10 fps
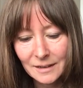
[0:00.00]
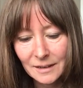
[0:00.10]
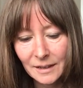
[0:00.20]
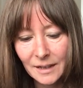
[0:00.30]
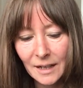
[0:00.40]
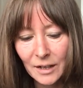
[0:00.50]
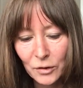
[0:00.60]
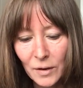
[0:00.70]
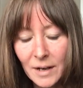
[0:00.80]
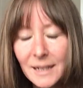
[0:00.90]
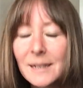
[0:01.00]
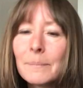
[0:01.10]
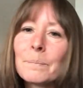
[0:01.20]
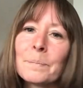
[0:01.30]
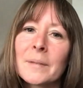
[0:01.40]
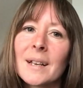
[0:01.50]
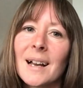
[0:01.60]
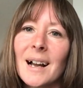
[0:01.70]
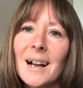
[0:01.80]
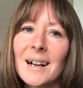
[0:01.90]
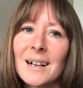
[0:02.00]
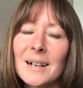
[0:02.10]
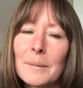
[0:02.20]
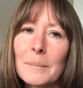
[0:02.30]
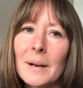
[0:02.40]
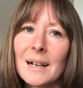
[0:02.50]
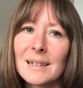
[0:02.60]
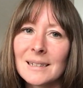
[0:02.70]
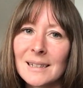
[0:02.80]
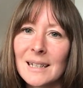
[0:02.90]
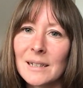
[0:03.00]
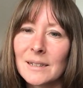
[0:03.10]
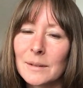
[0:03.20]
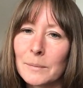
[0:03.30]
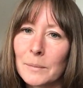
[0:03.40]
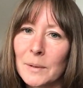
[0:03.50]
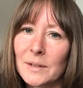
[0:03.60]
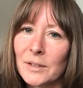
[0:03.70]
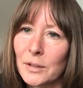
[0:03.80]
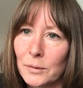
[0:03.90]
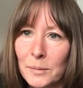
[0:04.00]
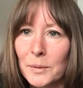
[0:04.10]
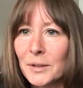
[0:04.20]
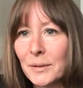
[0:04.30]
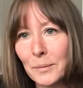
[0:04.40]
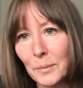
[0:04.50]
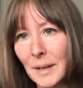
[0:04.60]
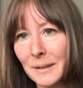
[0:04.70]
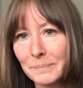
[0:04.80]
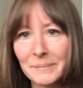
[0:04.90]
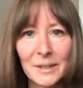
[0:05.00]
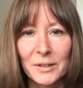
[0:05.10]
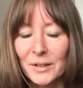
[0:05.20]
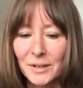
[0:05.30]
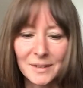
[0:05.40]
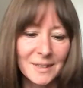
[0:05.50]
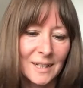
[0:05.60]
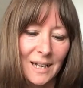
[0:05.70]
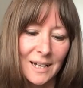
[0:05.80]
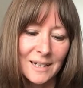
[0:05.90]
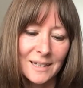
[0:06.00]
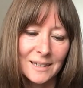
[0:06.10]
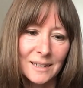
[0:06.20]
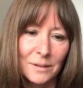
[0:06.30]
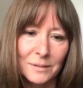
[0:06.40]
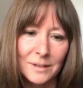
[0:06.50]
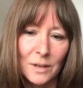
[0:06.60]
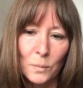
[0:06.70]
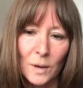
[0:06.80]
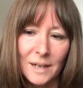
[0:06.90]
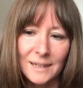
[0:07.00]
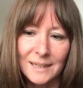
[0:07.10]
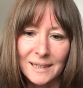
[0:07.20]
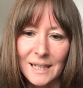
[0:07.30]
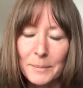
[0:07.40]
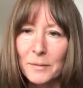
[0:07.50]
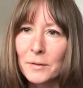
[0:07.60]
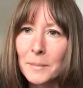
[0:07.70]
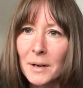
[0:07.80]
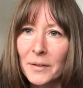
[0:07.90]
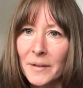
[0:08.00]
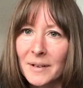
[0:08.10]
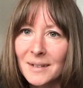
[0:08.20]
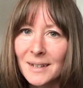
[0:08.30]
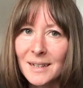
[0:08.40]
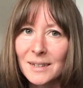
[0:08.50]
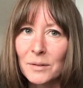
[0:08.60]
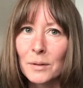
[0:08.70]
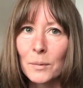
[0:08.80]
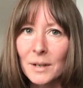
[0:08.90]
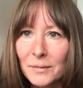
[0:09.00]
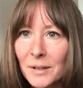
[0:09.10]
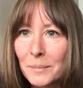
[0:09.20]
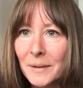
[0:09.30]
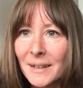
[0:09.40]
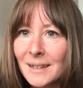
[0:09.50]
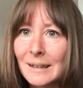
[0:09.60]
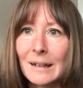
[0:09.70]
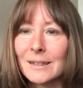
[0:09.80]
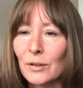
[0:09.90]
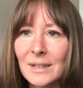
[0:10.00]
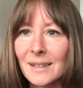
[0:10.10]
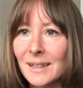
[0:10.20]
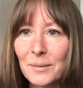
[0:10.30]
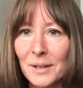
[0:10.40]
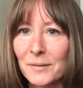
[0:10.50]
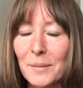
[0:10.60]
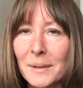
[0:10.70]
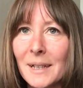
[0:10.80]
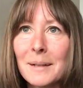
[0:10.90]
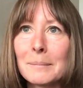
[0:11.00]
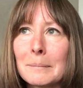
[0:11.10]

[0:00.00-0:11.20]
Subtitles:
I think I cried. And it was too small to wear. I just couldn't. I don't know why I didn't keep it for Martha. I don't know what I've done with it. I dread to think what I've done with it.